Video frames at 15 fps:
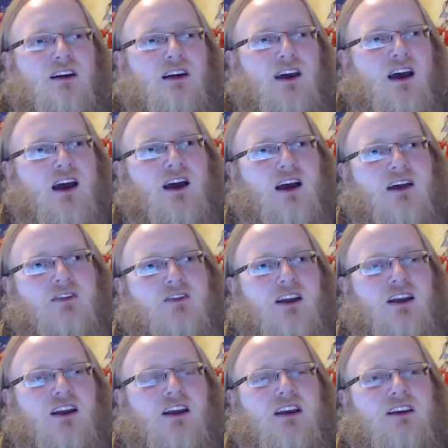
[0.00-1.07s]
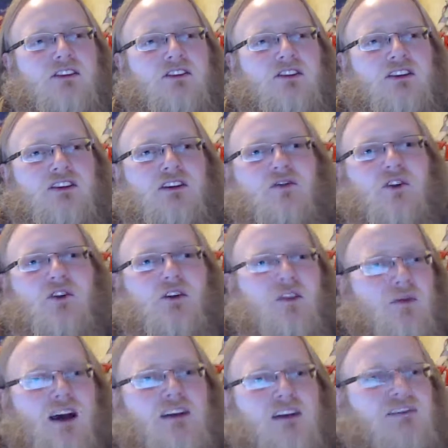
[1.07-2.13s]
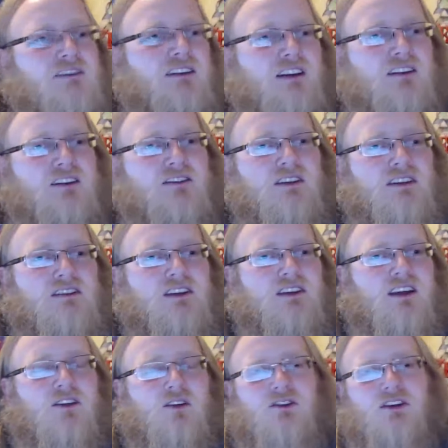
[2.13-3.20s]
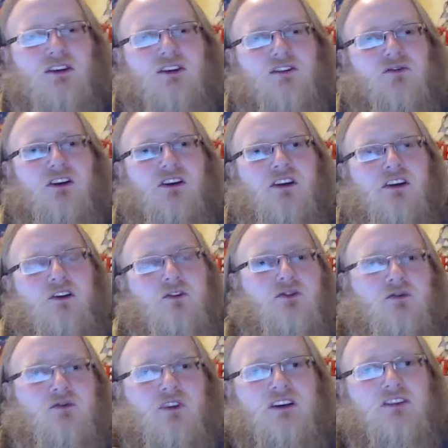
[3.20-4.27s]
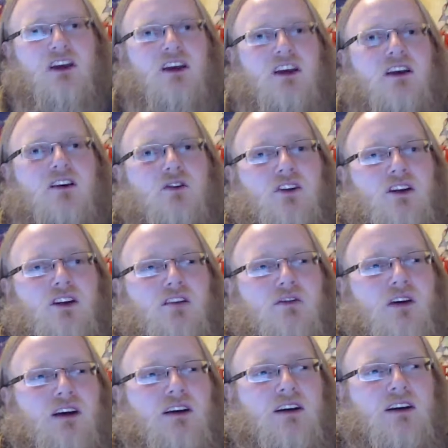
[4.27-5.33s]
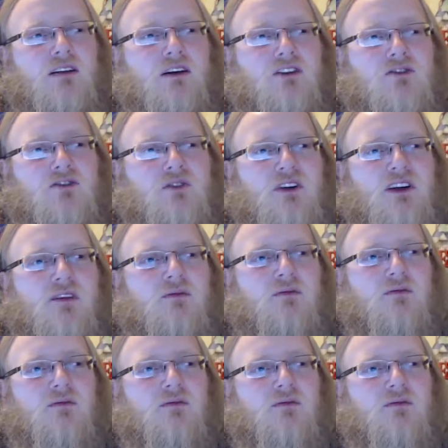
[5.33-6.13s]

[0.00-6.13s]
And then he sees a fluffy mass in the distance that looks like his friend. He goes to investigate it, only to find a tree.